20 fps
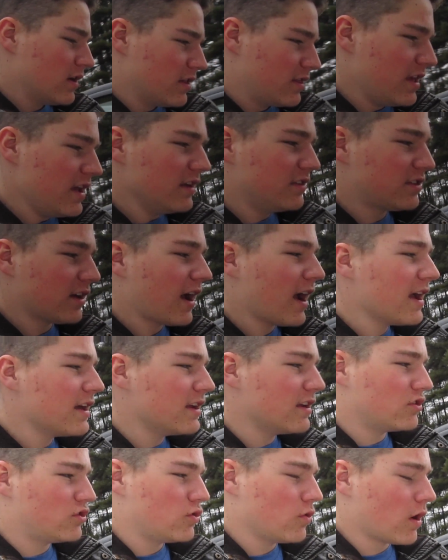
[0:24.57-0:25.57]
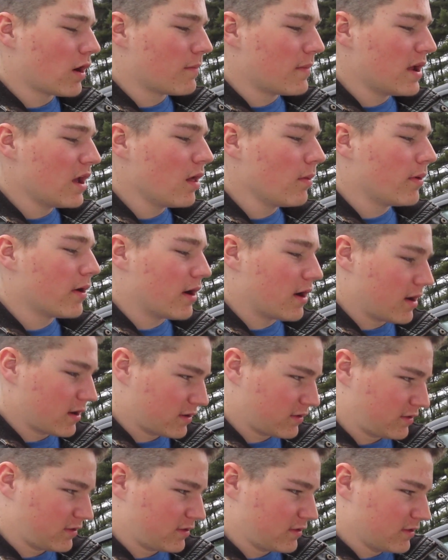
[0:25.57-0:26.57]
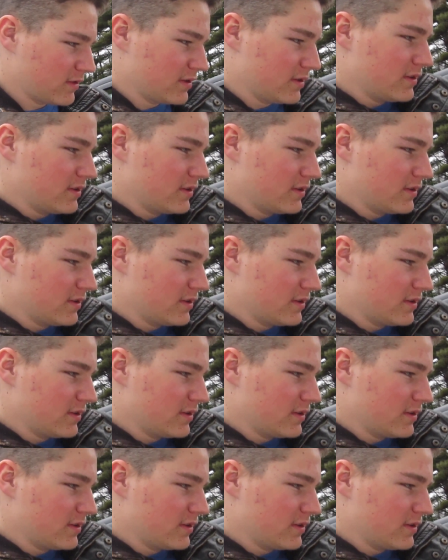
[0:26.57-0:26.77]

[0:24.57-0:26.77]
They tied it to our mailbox.